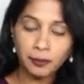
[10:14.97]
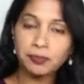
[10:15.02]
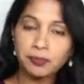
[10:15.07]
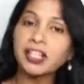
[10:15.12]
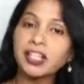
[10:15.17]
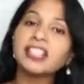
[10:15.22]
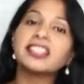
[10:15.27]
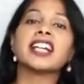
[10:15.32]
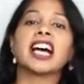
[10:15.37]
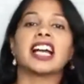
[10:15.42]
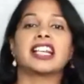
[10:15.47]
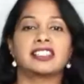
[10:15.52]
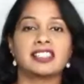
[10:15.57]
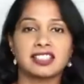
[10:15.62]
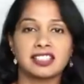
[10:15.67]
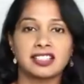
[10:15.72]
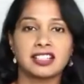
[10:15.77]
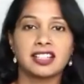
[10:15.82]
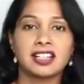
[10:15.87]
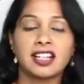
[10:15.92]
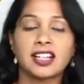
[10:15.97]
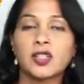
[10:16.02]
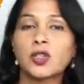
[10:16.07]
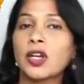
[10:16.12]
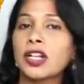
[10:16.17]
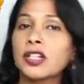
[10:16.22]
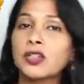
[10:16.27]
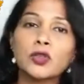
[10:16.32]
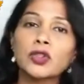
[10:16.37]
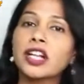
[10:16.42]
it dies. So
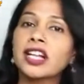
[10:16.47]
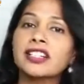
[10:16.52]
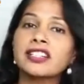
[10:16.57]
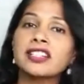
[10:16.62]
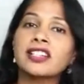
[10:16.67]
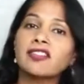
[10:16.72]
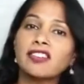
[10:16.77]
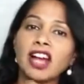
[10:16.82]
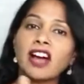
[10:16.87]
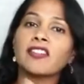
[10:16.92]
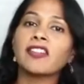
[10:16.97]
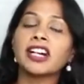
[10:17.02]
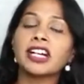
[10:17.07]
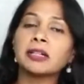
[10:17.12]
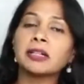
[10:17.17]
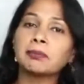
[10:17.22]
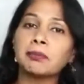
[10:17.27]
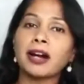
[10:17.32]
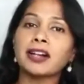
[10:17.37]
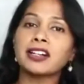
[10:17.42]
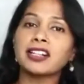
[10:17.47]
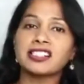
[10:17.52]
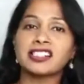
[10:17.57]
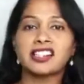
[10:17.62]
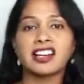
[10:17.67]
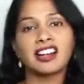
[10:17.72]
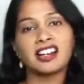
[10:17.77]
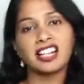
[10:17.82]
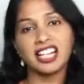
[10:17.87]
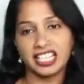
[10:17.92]
as soon as the flowering part is
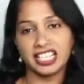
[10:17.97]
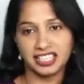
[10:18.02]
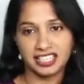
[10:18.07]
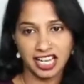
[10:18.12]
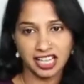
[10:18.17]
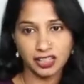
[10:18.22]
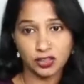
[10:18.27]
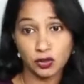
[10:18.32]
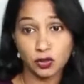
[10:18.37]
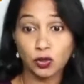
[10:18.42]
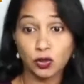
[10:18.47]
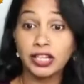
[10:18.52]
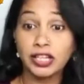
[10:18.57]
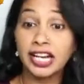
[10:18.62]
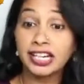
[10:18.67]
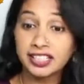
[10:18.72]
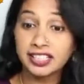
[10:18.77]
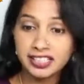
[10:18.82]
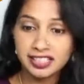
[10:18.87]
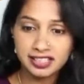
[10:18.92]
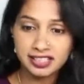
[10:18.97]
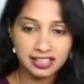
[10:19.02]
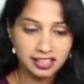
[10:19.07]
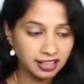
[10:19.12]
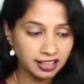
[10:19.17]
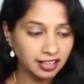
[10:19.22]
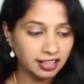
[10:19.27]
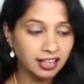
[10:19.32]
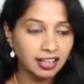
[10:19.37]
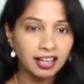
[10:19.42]
done, it dies. So that is
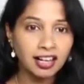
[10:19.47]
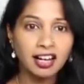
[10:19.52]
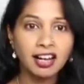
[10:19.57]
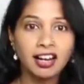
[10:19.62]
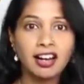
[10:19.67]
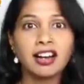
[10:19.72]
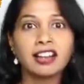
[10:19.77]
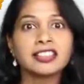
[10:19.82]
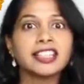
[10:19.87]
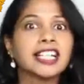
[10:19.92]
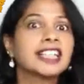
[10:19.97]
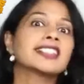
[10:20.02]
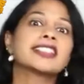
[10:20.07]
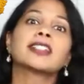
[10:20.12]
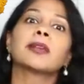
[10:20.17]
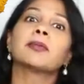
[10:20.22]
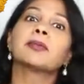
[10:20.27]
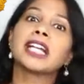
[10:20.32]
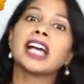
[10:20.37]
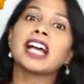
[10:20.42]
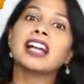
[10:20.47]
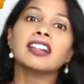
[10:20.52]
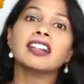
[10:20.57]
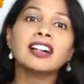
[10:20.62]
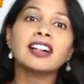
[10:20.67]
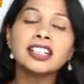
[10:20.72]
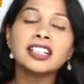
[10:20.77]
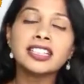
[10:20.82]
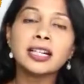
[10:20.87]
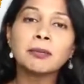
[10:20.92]
something I
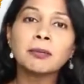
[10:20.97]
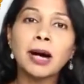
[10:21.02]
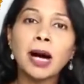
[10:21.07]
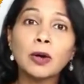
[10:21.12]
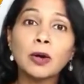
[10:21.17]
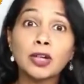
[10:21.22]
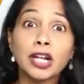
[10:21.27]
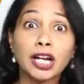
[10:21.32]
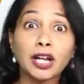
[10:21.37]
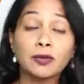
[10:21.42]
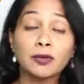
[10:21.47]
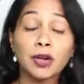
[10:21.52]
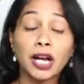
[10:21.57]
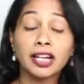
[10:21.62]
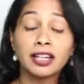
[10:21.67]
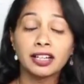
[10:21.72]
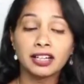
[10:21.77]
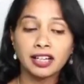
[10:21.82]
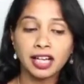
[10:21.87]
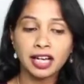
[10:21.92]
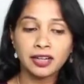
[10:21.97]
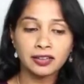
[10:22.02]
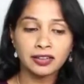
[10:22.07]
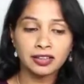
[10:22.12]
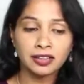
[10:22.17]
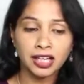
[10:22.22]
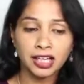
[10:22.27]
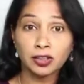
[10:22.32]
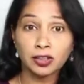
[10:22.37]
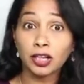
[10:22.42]
learned about, and
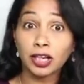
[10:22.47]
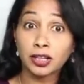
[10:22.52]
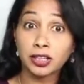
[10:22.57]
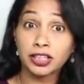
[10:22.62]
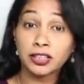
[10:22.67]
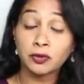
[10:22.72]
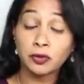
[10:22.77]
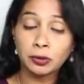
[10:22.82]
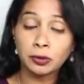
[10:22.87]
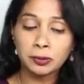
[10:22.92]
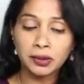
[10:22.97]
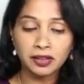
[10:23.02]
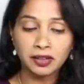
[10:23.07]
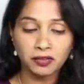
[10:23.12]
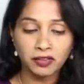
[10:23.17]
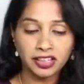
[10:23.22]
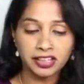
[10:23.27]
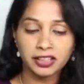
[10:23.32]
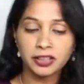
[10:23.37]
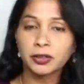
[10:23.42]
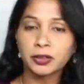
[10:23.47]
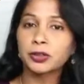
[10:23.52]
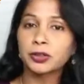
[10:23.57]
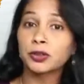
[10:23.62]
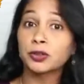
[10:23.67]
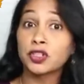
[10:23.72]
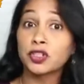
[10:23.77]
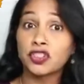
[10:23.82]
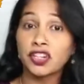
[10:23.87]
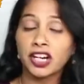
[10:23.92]
I thought it will be a very good
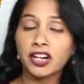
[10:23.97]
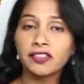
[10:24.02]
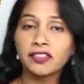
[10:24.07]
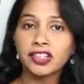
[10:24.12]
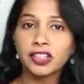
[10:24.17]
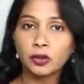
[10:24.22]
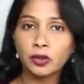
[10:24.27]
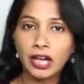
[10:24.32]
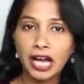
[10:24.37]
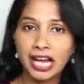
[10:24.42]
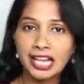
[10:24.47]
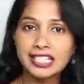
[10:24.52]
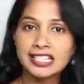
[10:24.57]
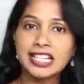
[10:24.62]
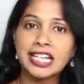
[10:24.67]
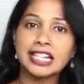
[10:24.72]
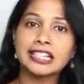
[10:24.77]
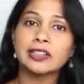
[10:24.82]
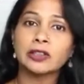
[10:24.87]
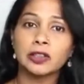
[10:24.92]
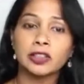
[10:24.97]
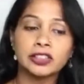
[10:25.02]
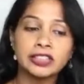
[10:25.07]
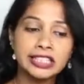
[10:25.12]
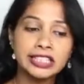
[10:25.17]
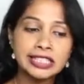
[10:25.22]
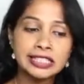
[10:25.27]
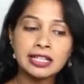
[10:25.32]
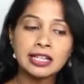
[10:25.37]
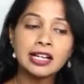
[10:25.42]
to share with you guys that
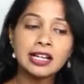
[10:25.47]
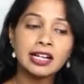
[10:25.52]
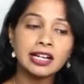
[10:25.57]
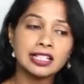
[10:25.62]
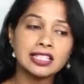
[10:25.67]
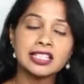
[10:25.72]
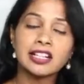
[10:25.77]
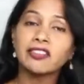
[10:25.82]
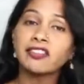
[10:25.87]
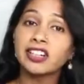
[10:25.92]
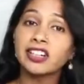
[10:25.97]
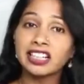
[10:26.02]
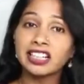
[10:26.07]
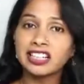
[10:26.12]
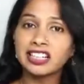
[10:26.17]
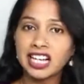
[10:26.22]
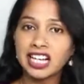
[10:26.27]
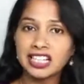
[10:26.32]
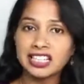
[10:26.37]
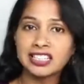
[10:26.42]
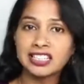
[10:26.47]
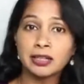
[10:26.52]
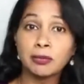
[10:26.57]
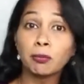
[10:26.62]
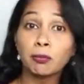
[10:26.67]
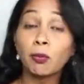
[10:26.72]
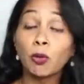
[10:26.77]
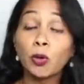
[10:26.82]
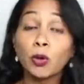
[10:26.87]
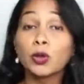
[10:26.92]
these Asafetida is a
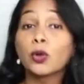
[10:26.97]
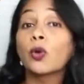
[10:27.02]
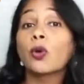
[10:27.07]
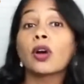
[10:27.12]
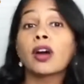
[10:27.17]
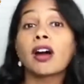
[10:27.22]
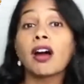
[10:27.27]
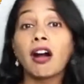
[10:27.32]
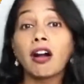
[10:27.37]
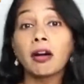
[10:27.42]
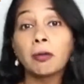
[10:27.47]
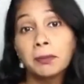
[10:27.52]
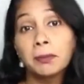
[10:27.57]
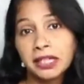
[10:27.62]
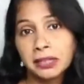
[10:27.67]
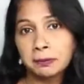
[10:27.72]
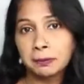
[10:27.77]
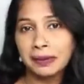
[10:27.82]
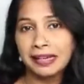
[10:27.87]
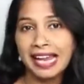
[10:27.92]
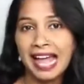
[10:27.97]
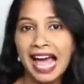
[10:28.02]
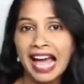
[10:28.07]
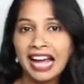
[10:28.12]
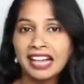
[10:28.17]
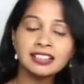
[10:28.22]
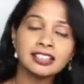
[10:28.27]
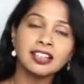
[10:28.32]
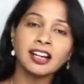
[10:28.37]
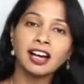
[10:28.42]
monocarpic plant.